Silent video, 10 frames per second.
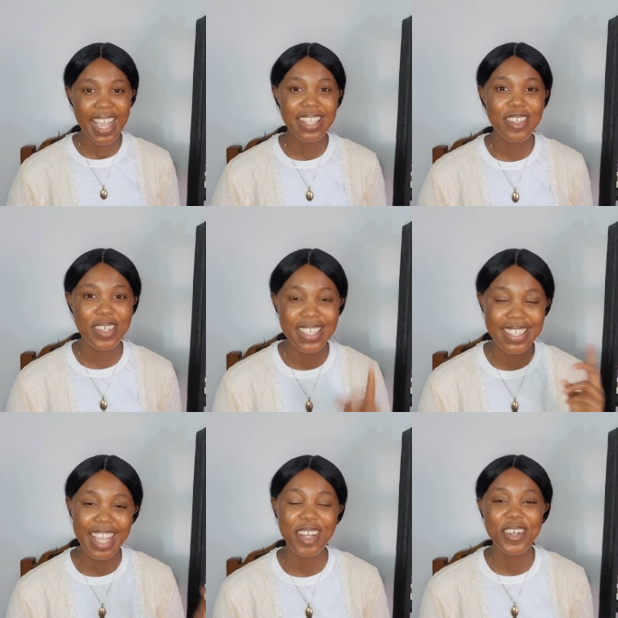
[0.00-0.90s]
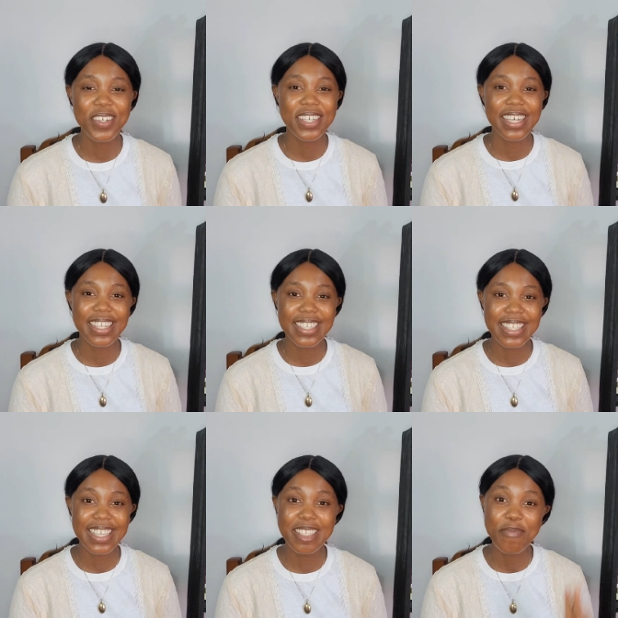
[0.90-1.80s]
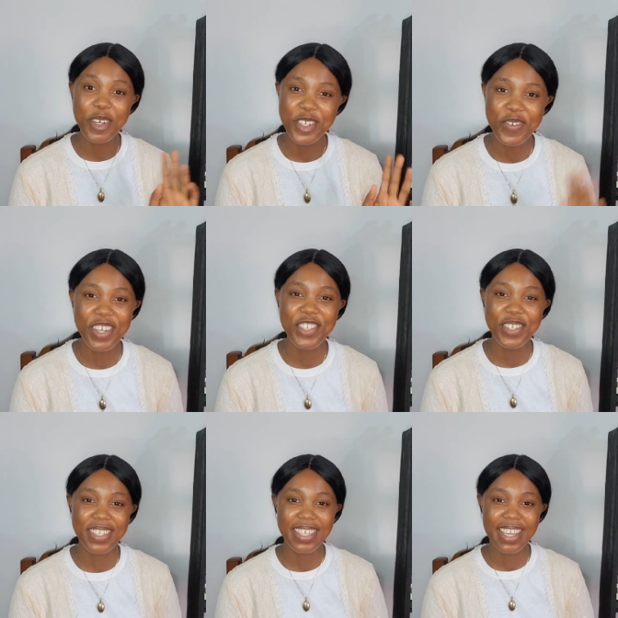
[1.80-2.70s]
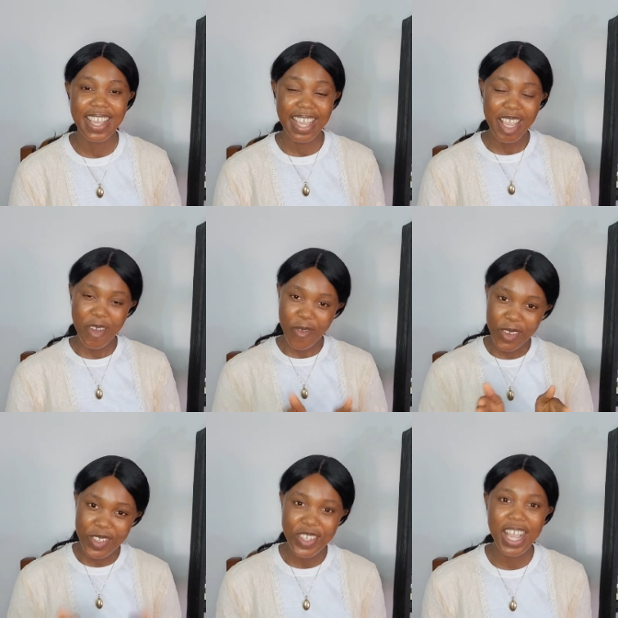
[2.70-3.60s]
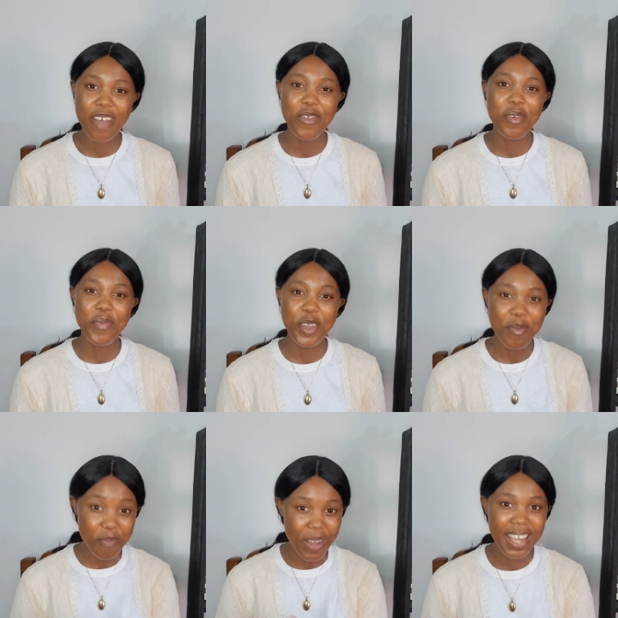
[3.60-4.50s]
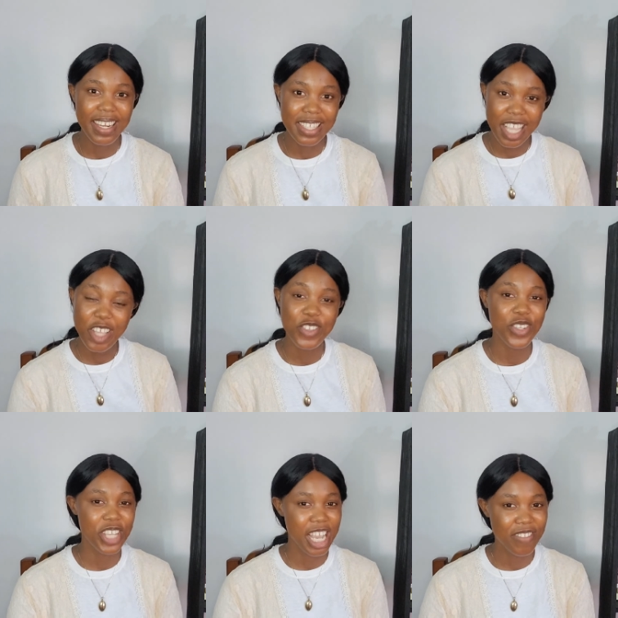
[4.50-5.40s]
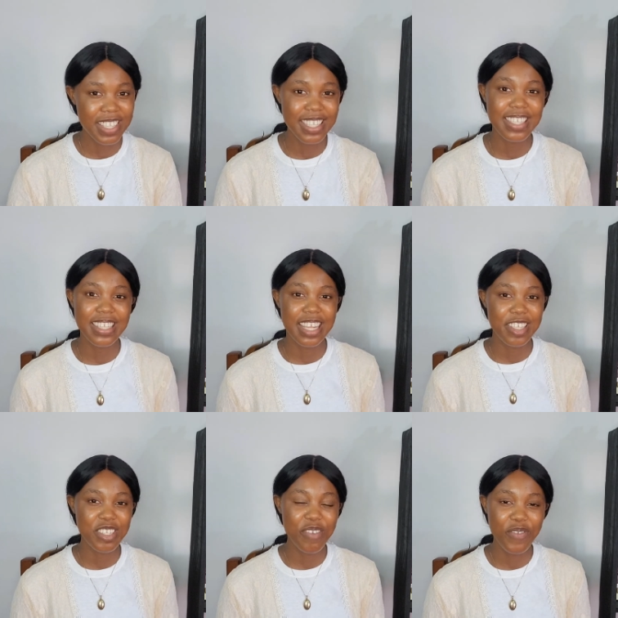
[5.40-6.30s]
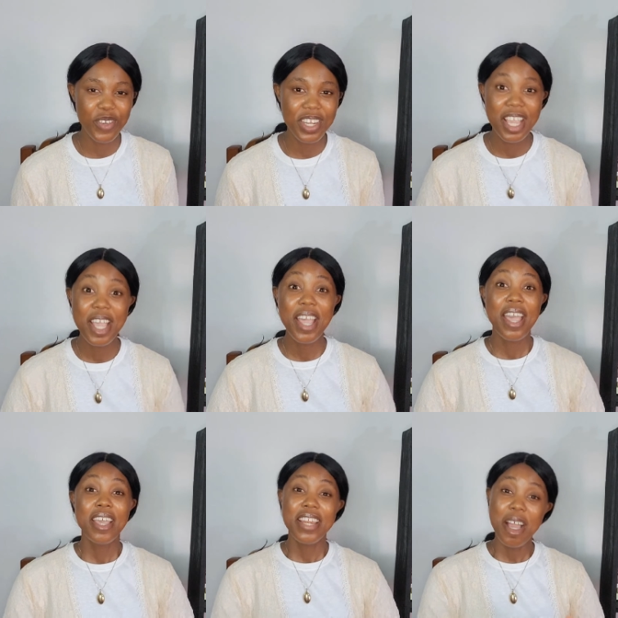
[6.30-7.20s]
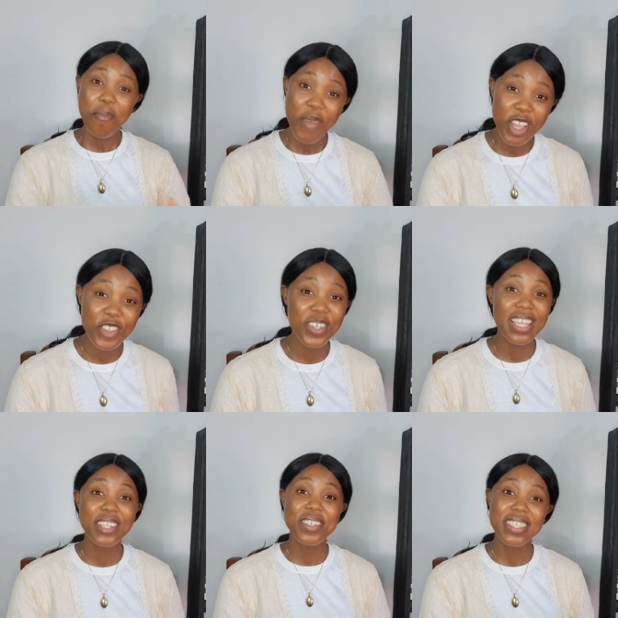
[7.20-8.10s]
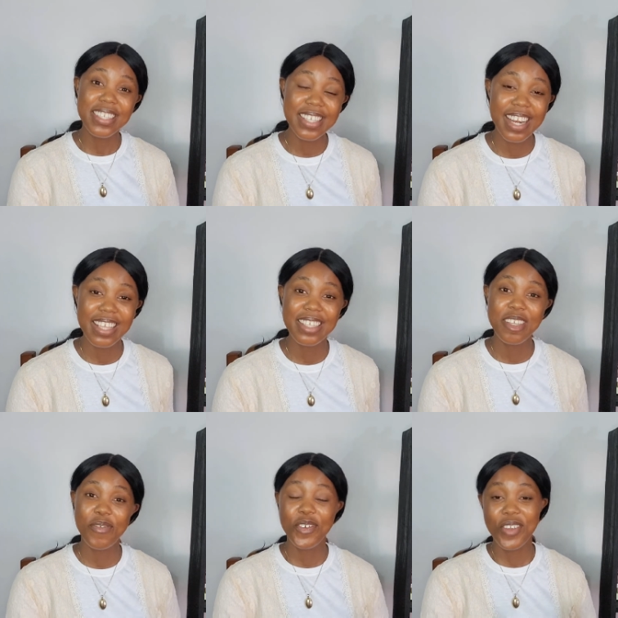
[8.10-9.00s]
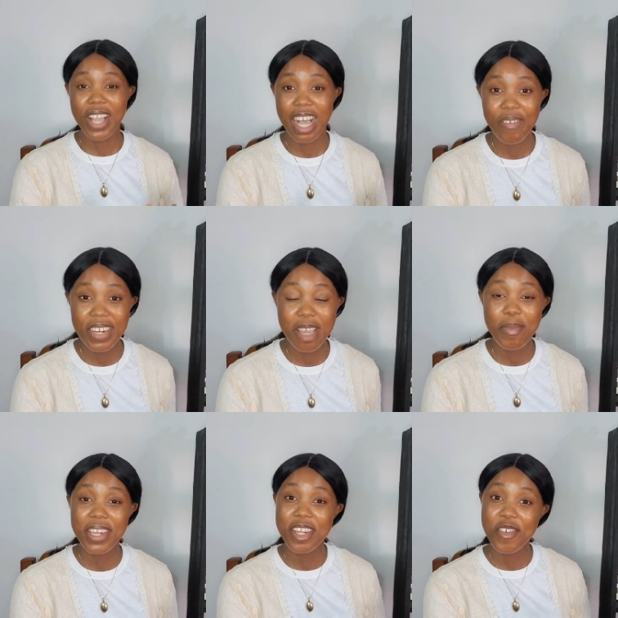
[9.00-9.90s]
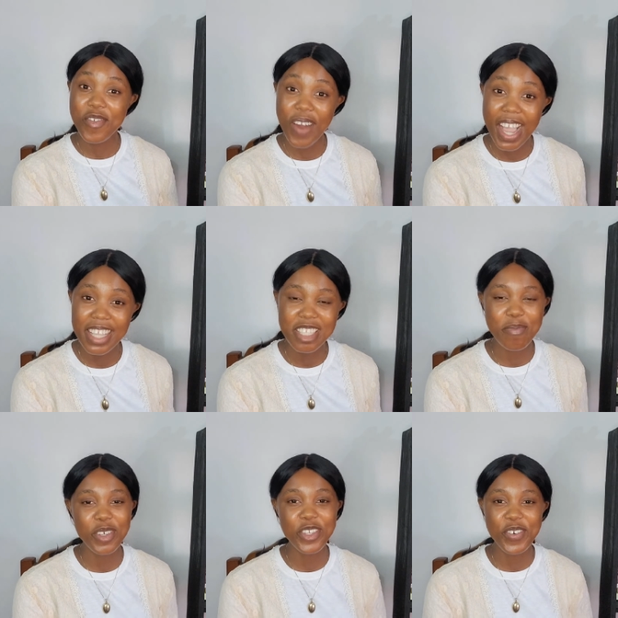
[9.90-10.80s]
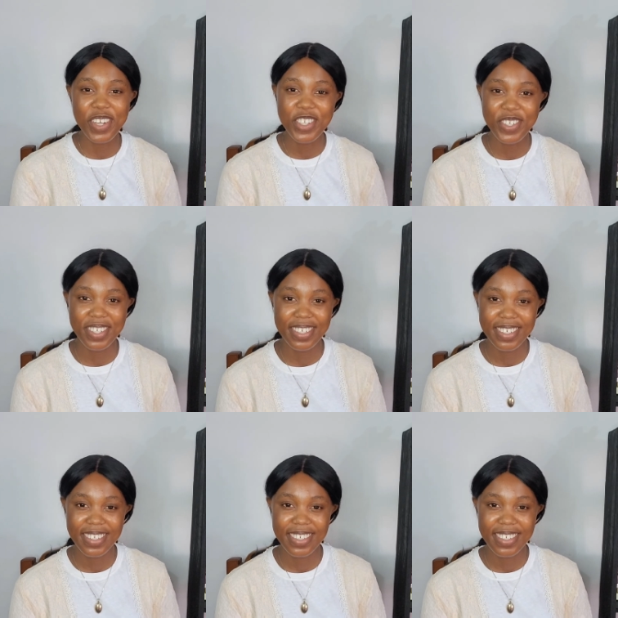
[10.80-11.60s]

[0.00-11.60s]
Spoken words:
And so the second on the list is moderation. Once you have your meal balanced, ensure you have the six classes of food. Now make sure that those six classes of food, you're having them in the right moderation.